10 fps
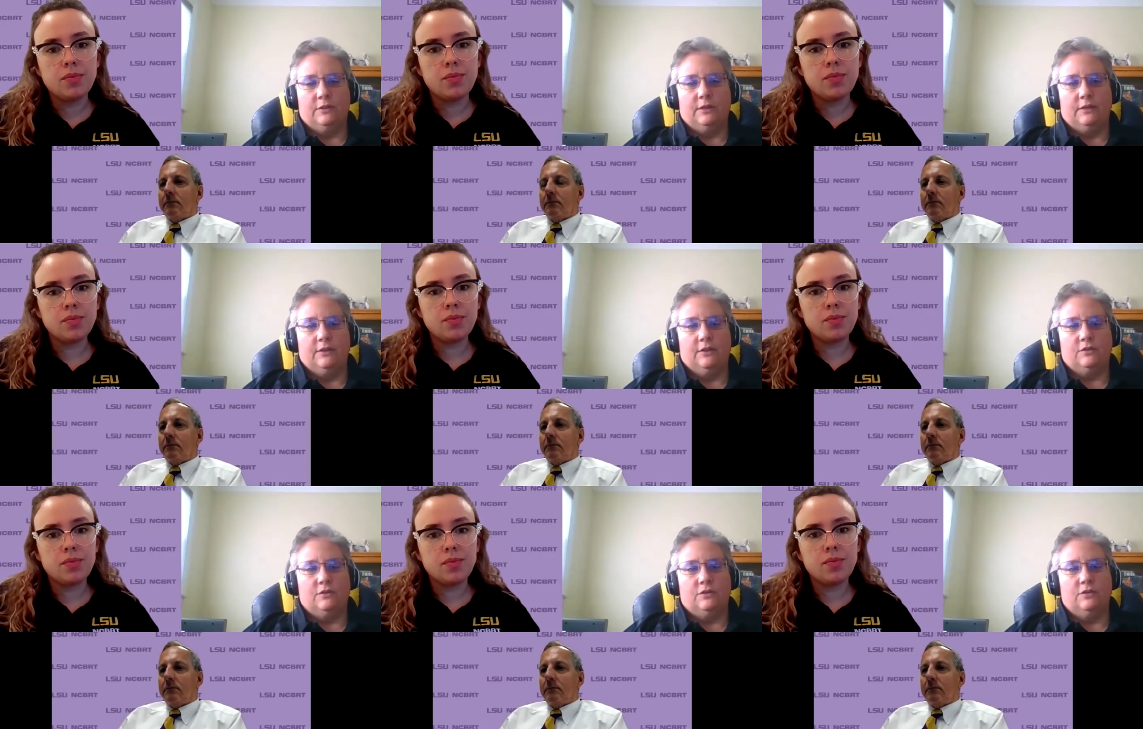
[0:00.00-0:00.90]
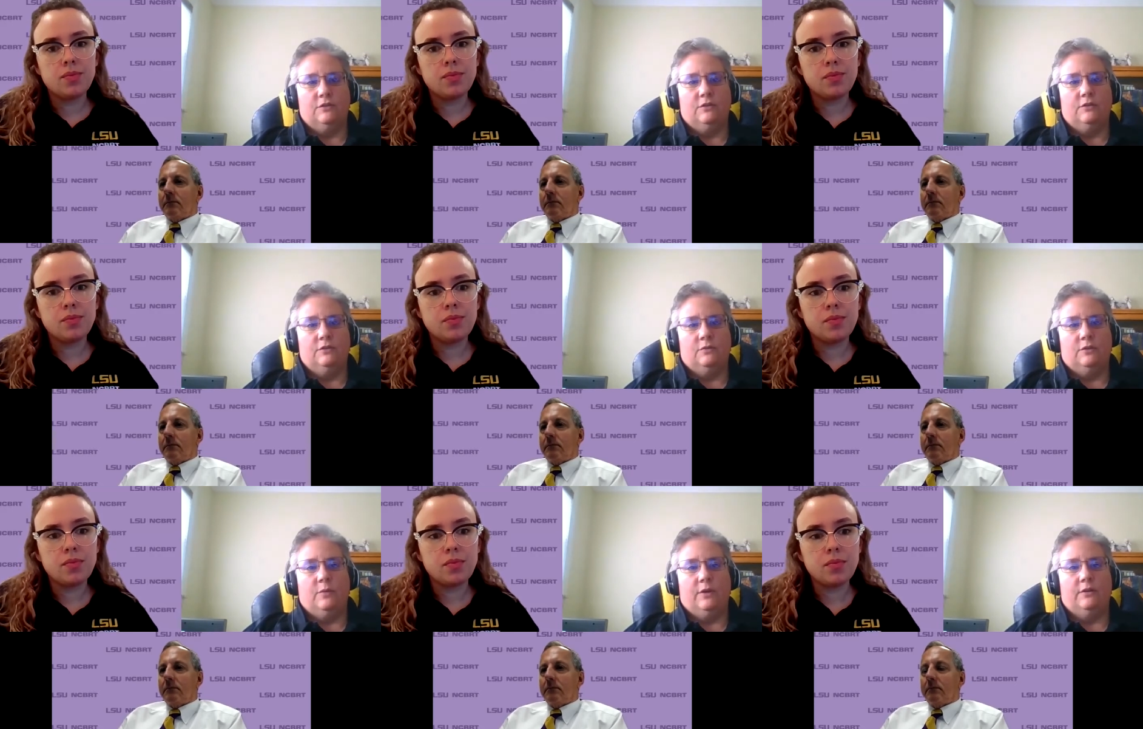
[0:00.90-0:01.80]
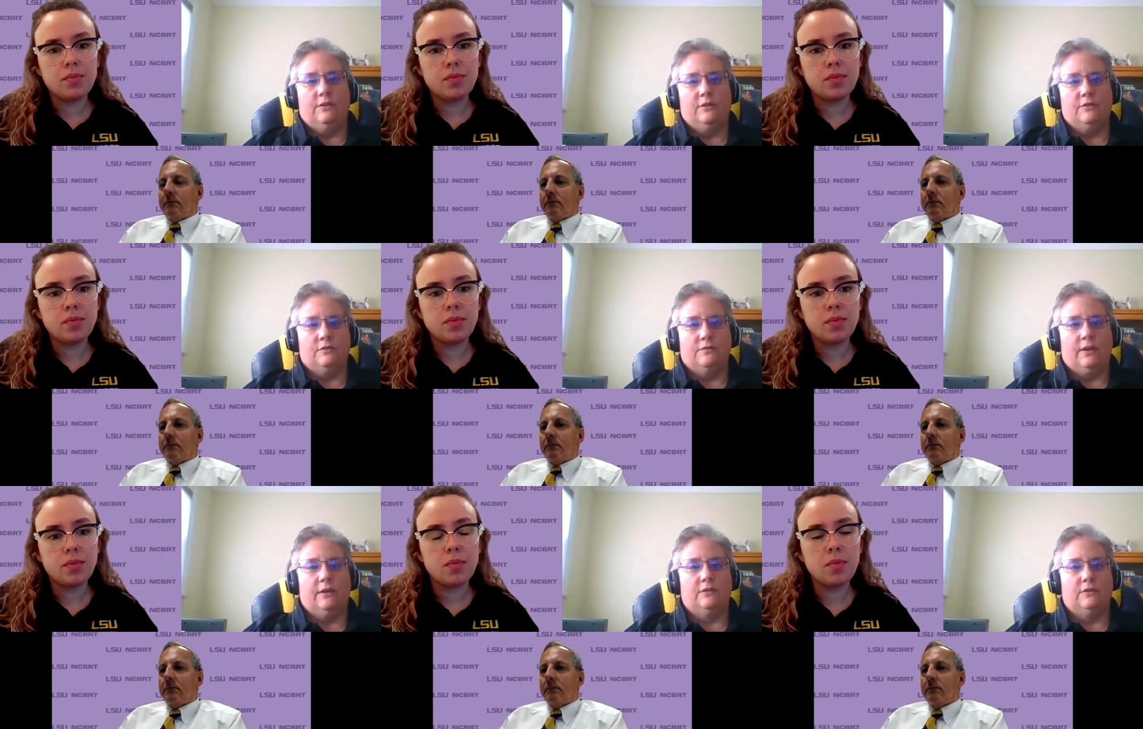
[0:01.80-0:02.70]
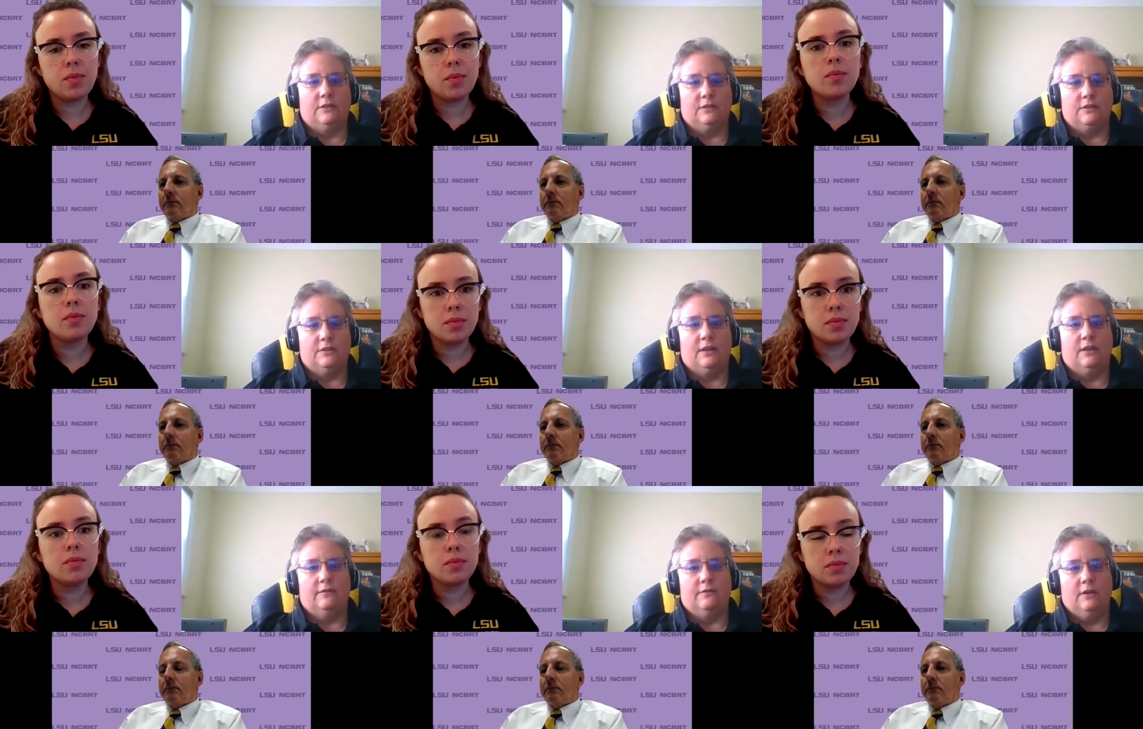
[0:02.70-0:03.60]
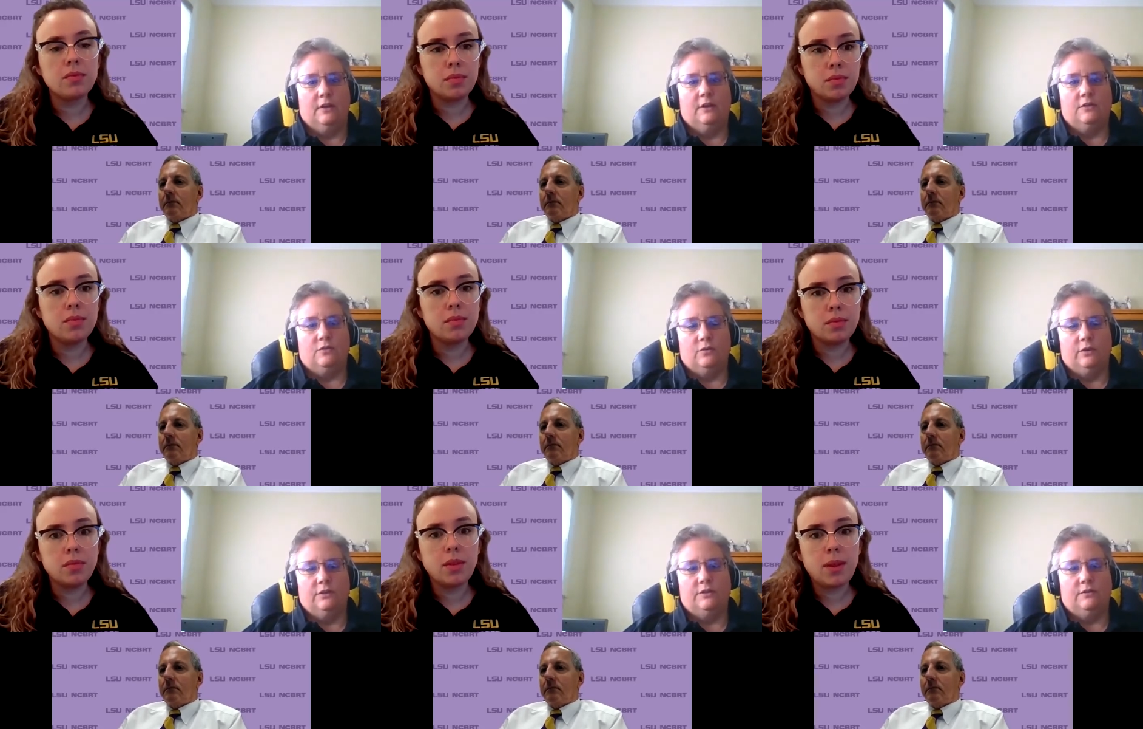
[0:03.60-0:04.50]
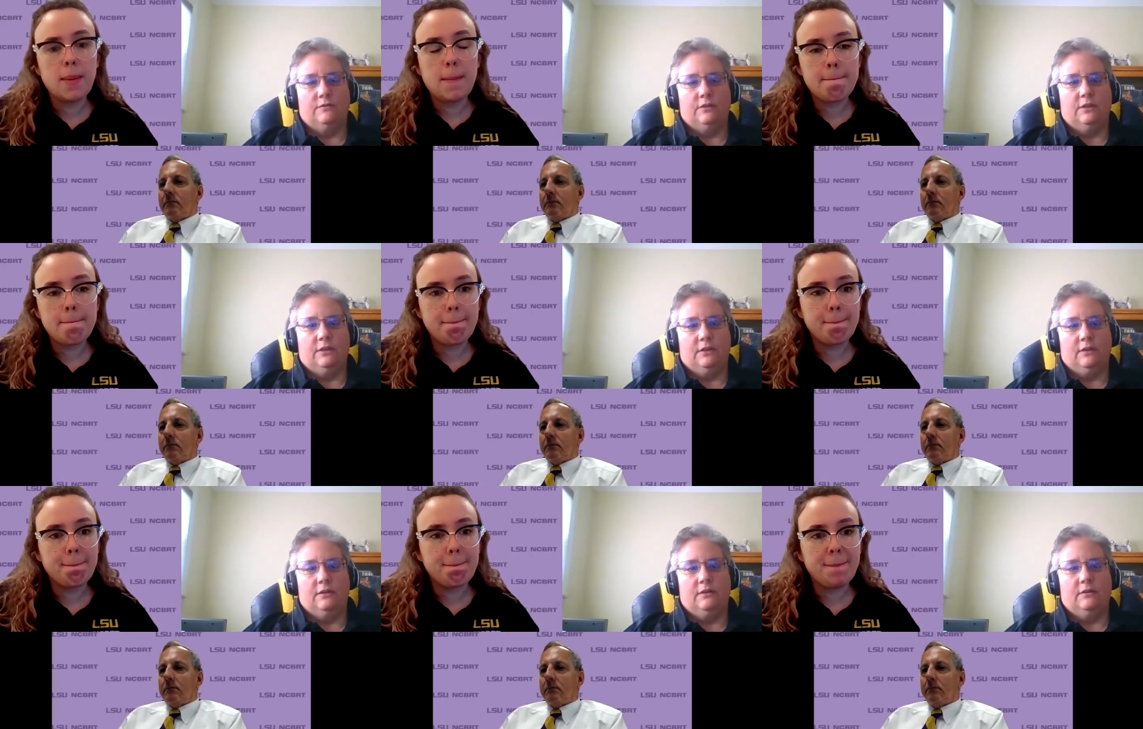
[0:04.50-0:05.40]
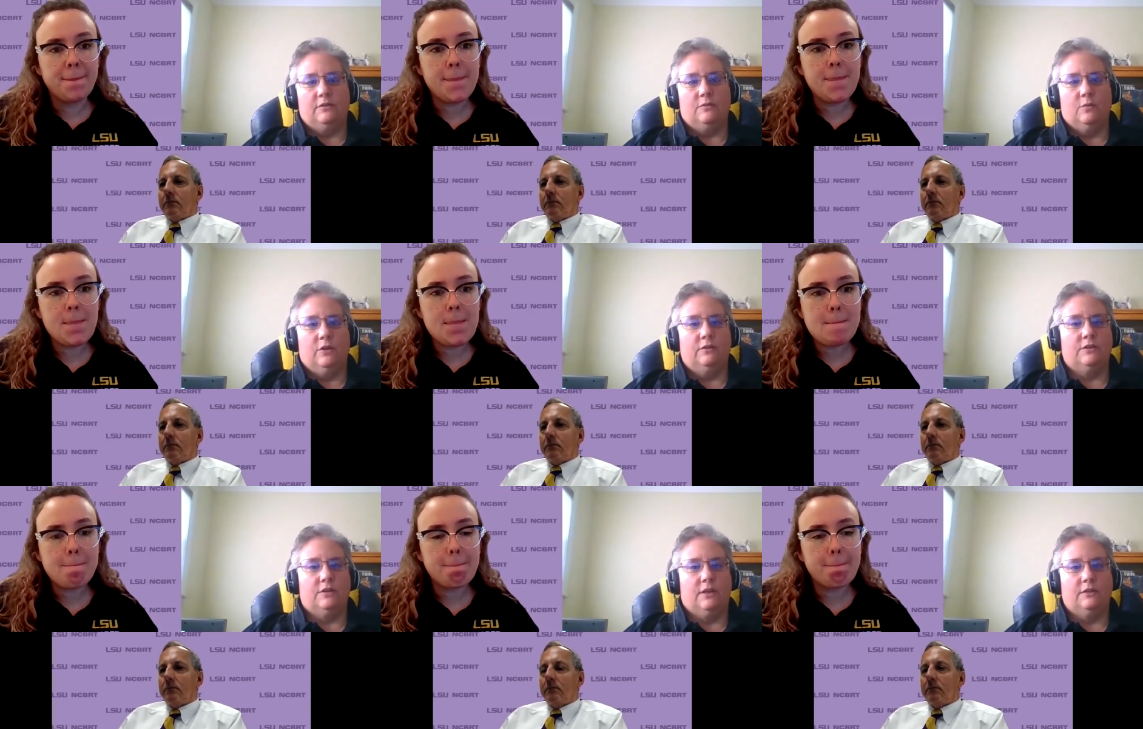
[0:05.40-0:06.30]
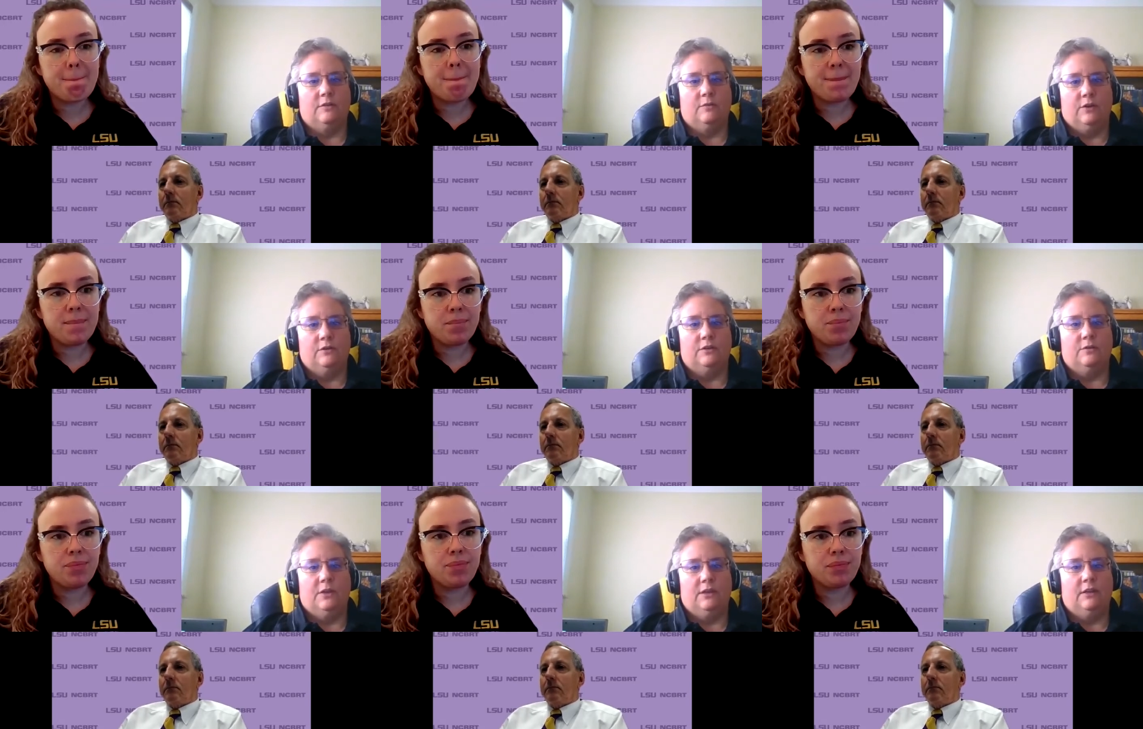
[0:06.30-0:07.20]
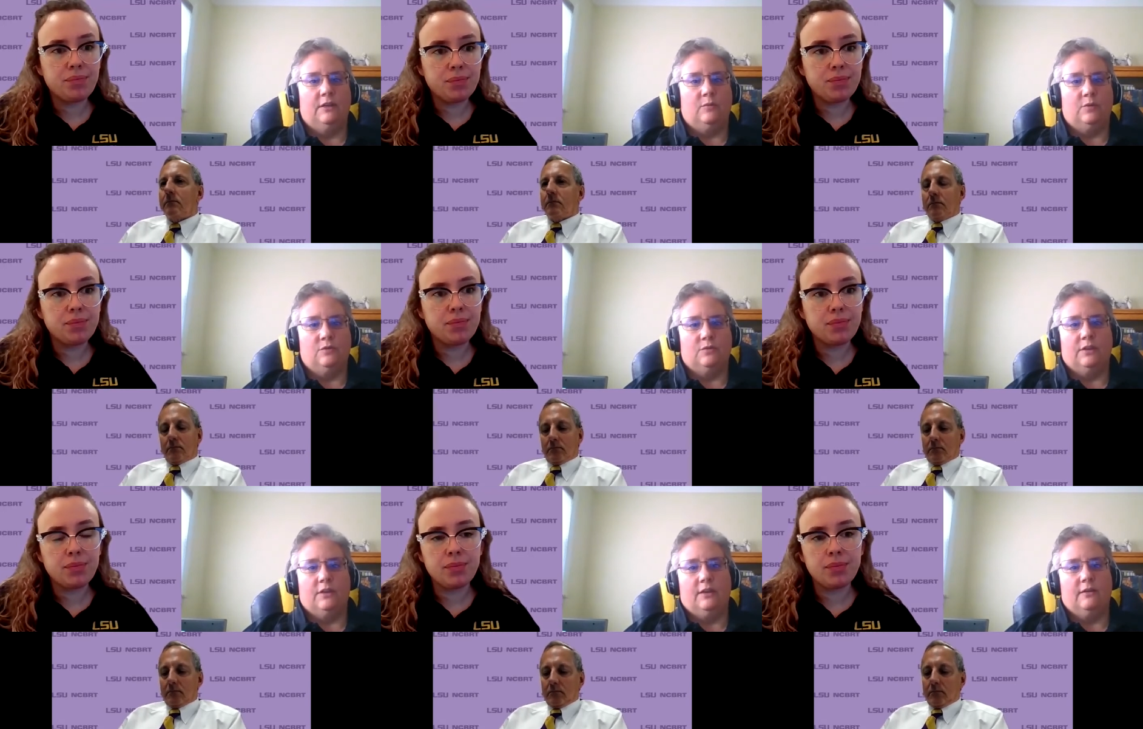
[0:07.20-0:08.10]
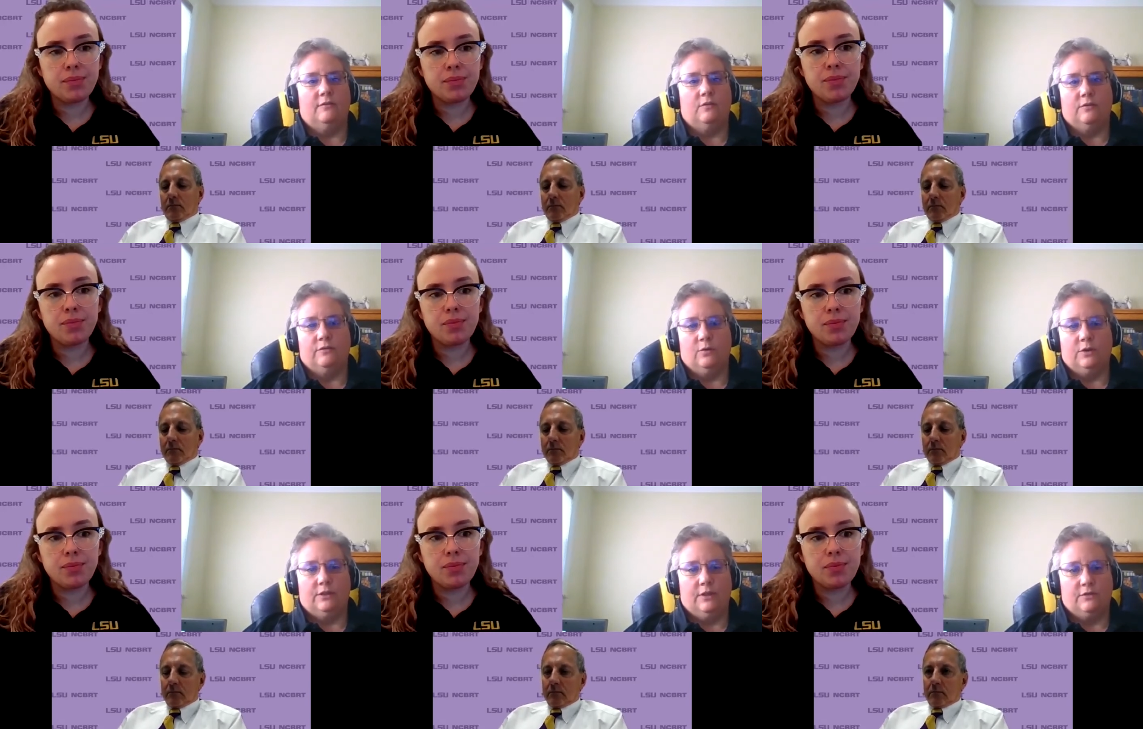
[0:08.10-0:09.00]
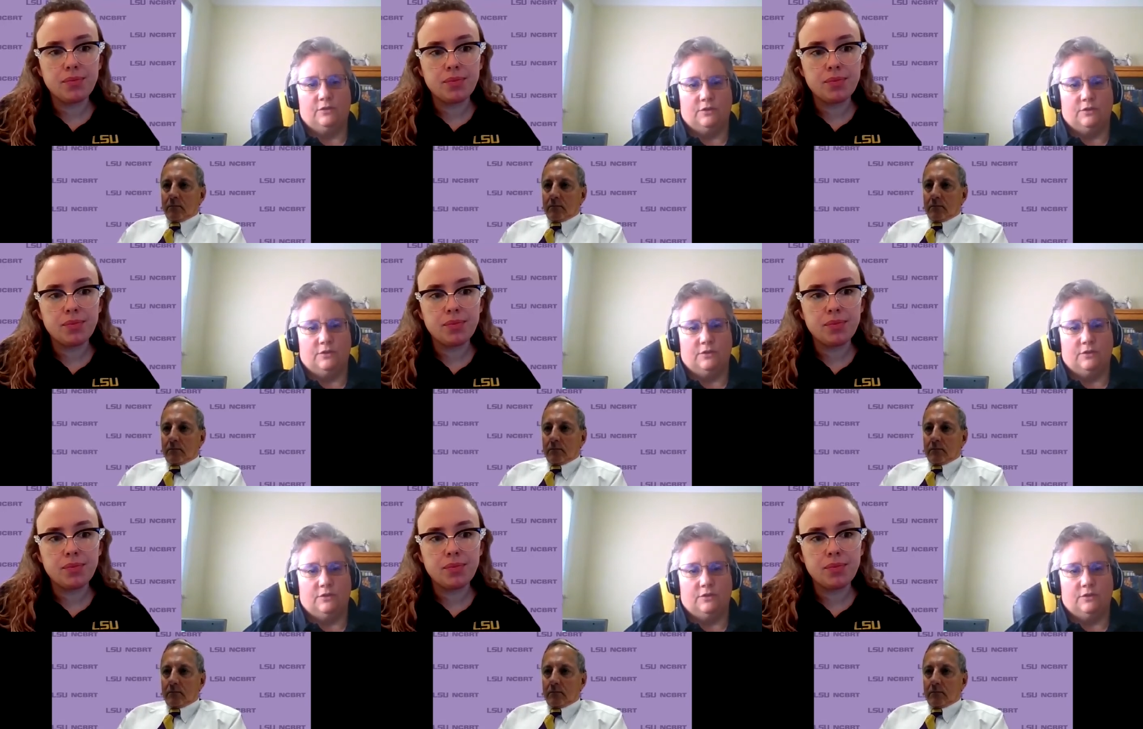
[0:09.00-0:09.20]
Speaker 1: 9,000 students with about 1,000 faculty and staff. So relatively uh, small in size compared to the main campus where they have over 40,000